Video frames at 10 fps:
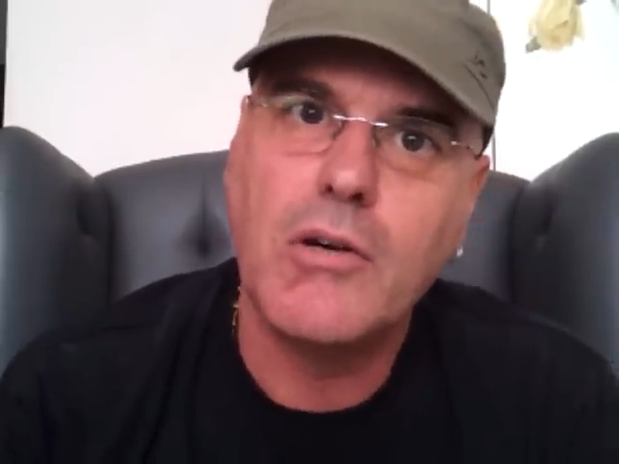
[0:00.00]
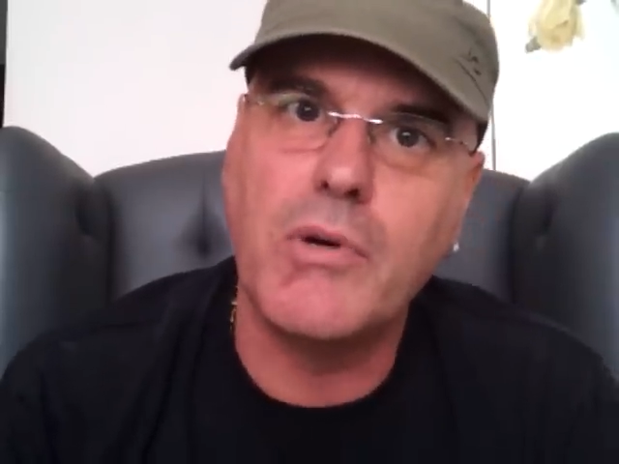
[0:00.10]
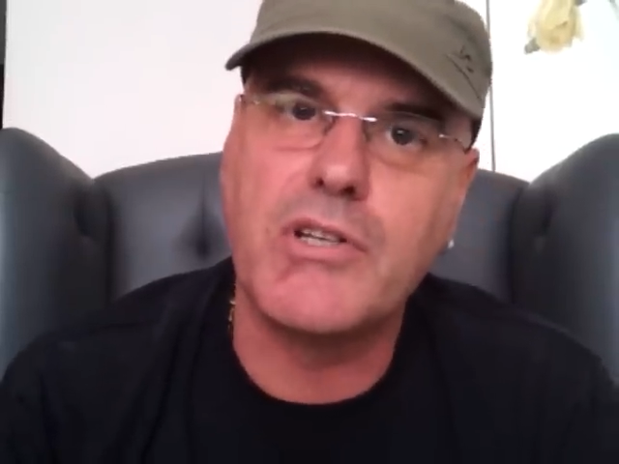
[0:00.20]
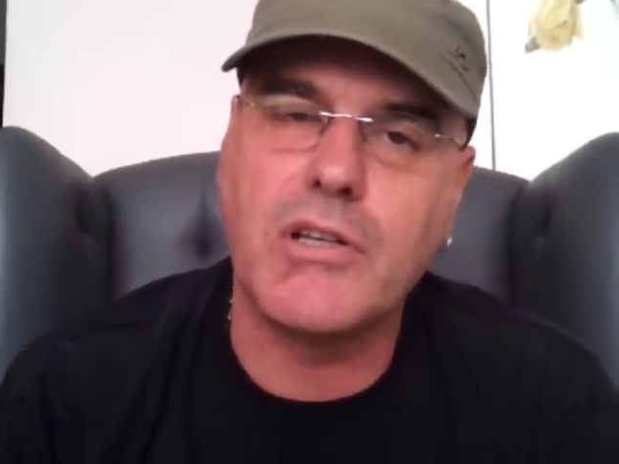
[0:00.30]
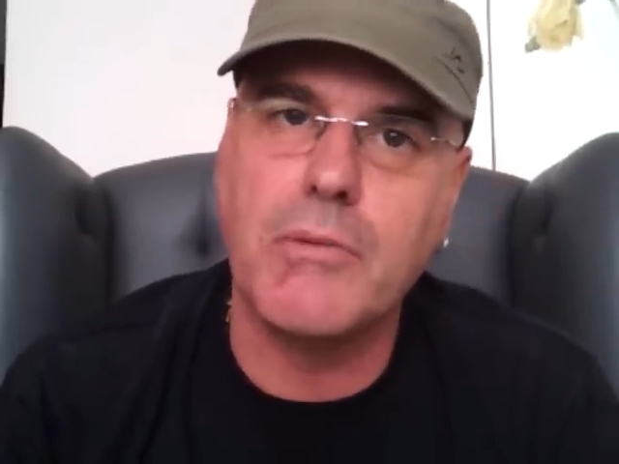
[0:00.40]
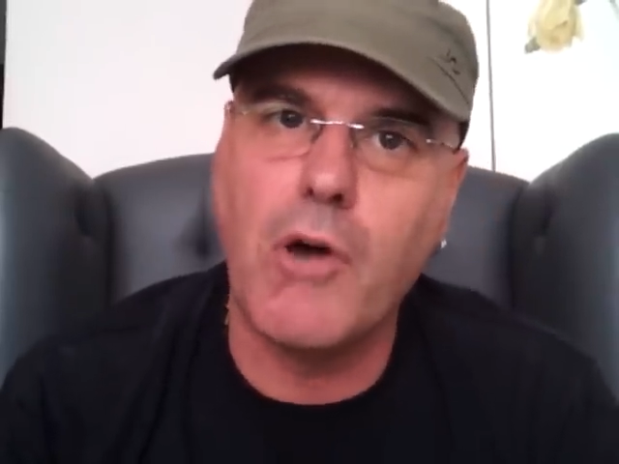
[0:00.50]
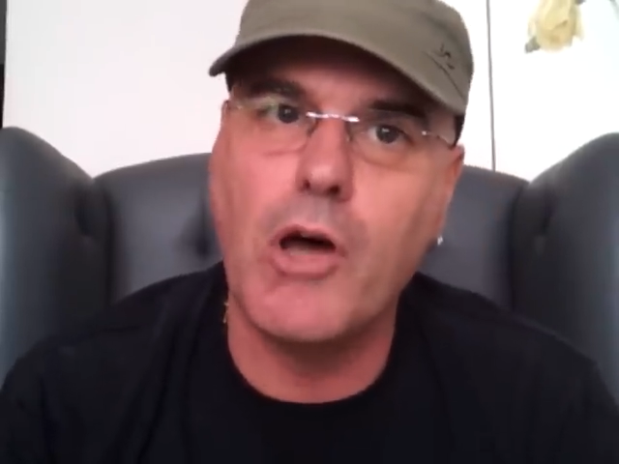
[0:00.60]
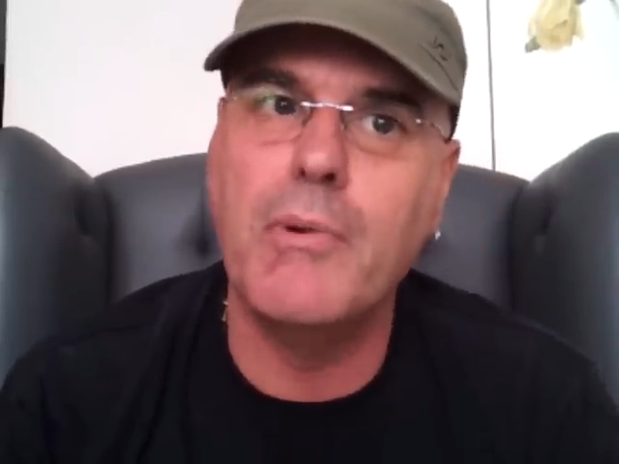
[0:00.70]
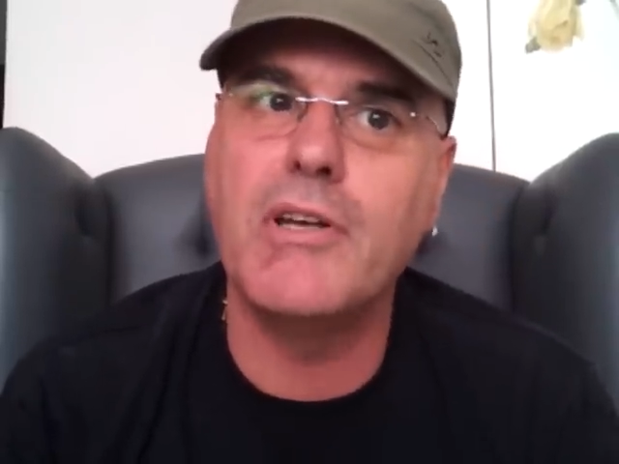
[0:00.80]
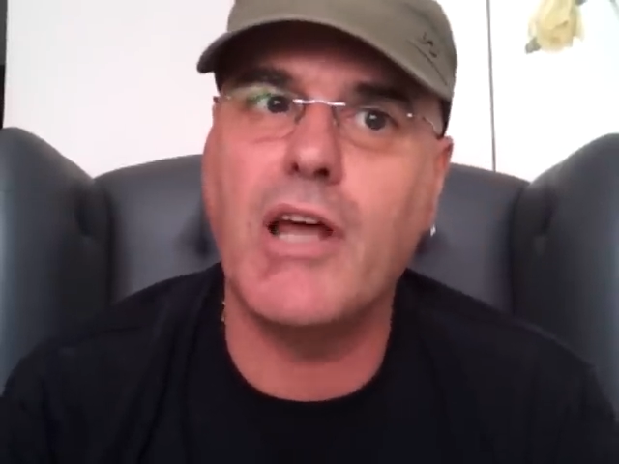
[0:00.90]
which at the
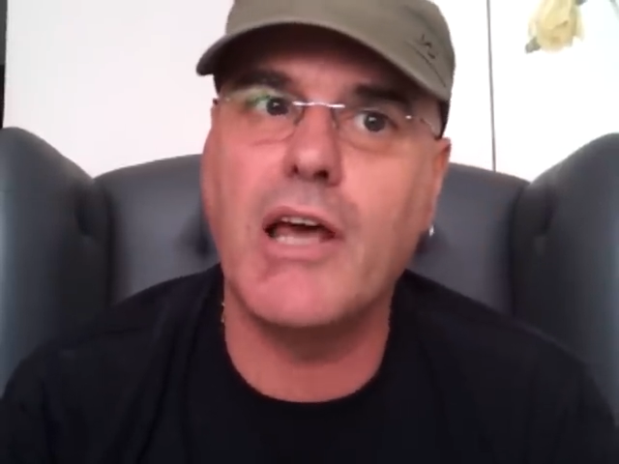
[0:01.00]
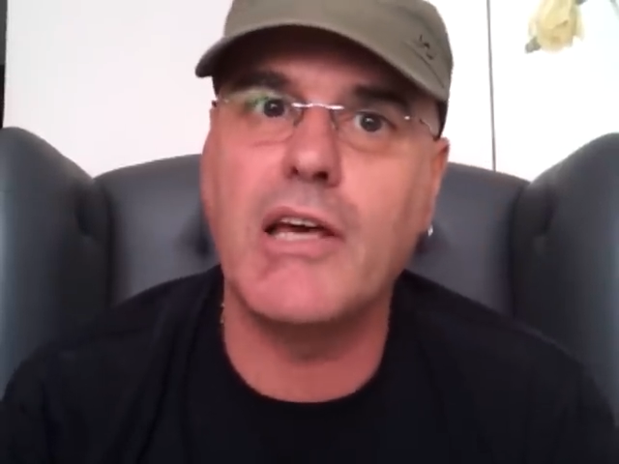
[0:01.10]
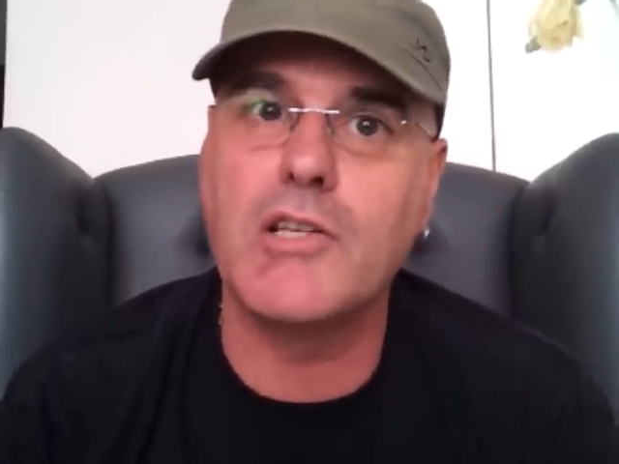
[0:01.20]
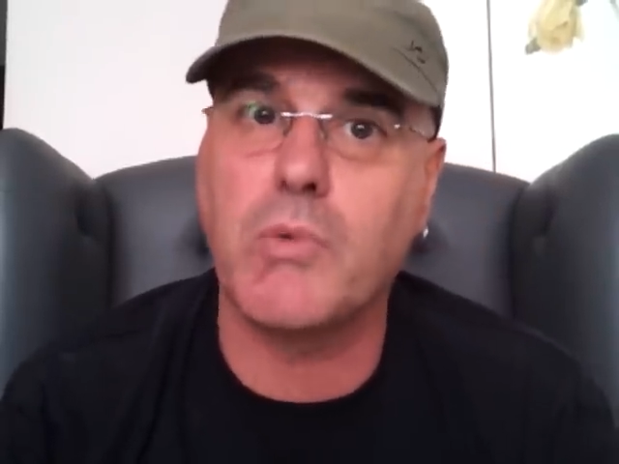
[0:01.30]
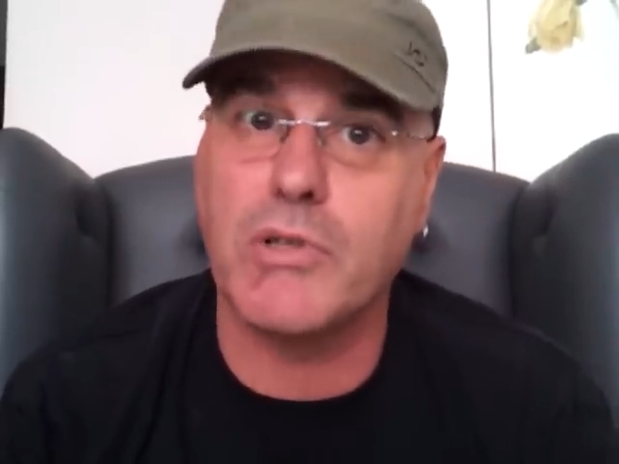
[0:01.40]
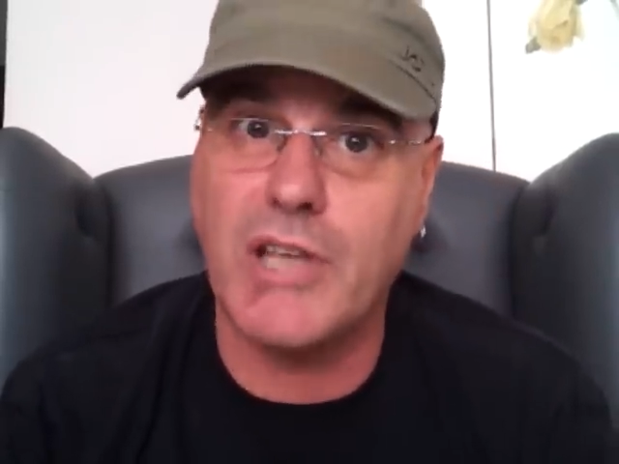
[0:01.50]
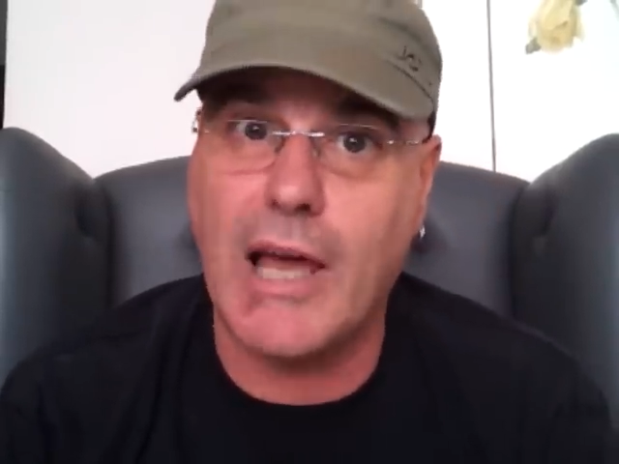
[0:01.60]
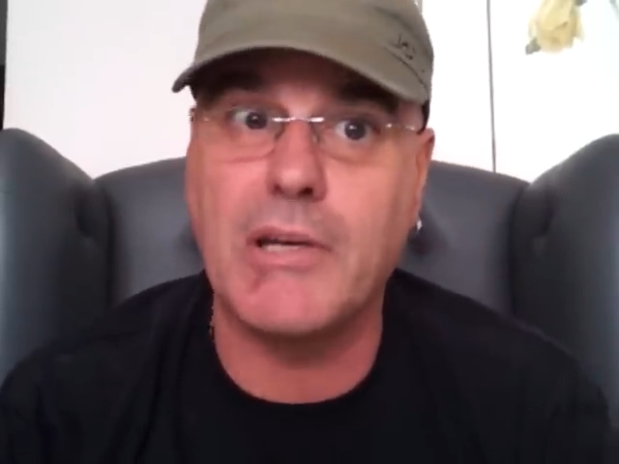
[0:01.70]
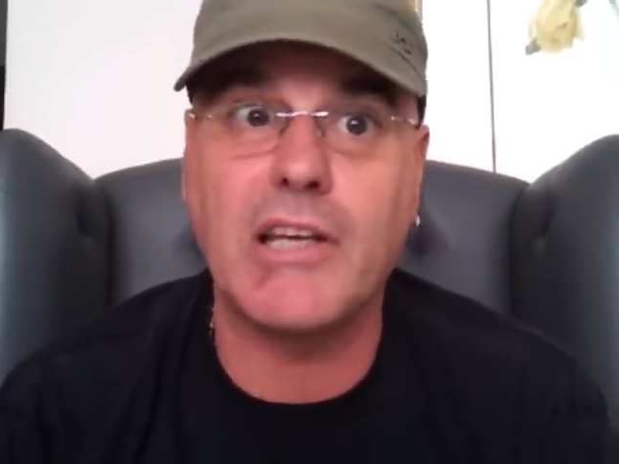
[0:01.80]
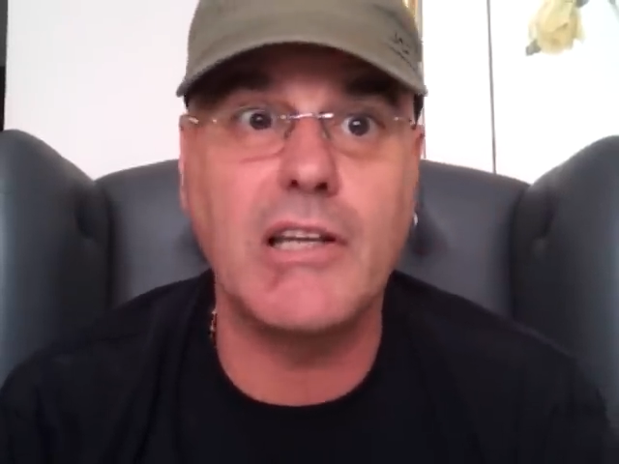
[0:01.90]
moment is what's
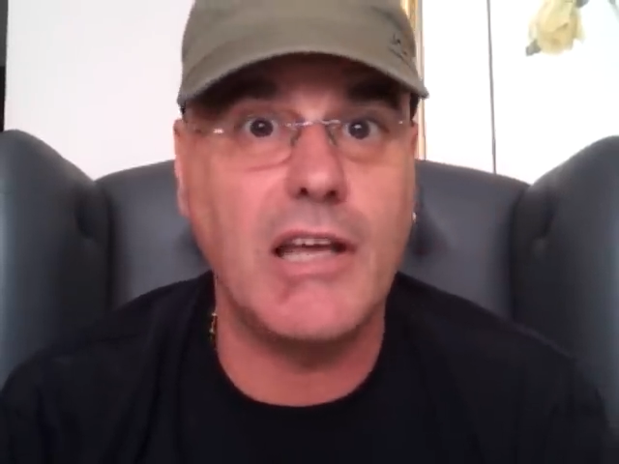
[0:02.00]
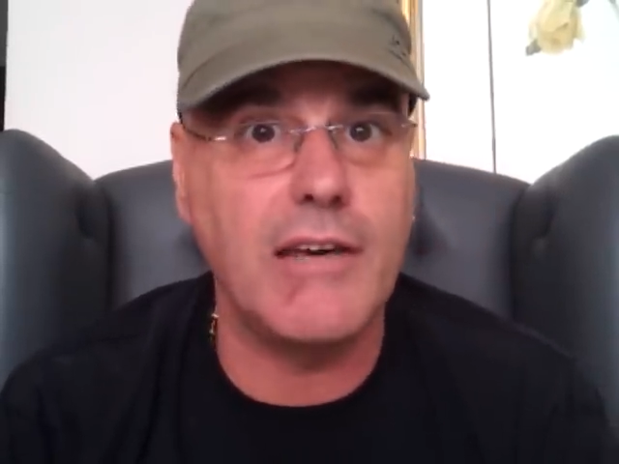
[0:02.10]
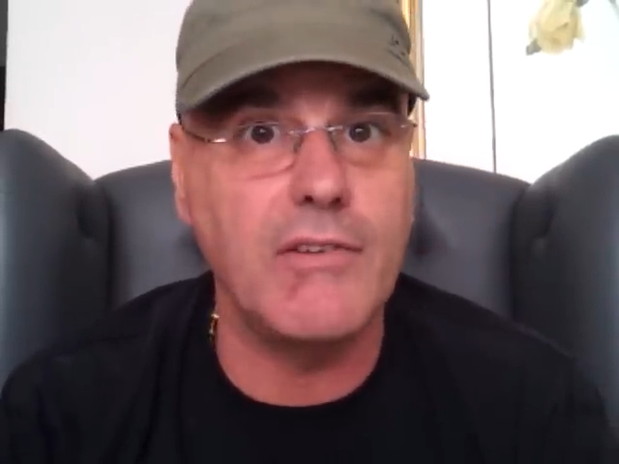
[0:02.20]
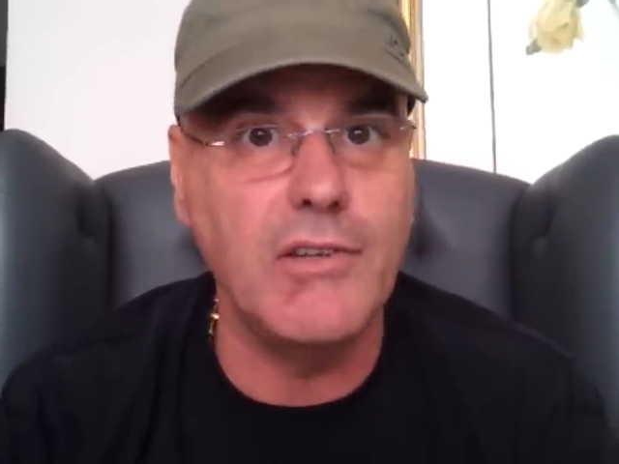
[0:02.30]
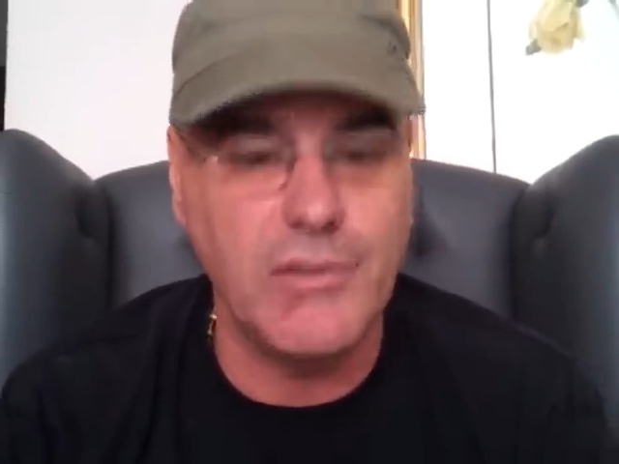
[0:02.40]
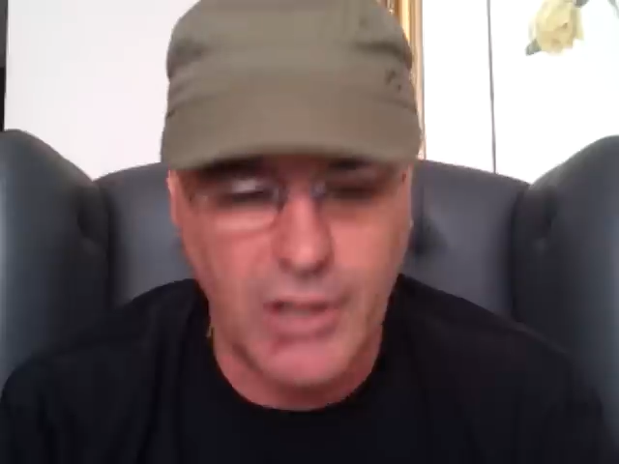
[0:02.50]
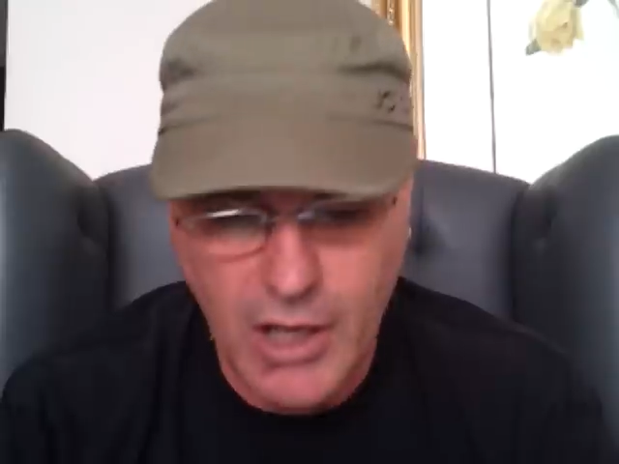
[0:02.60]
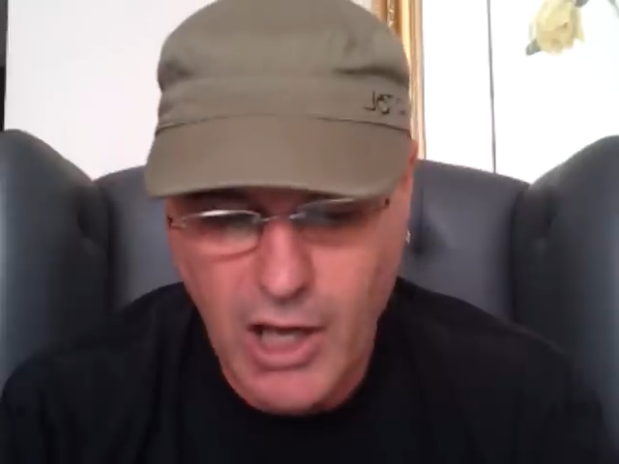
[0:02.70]
happening in the heavens,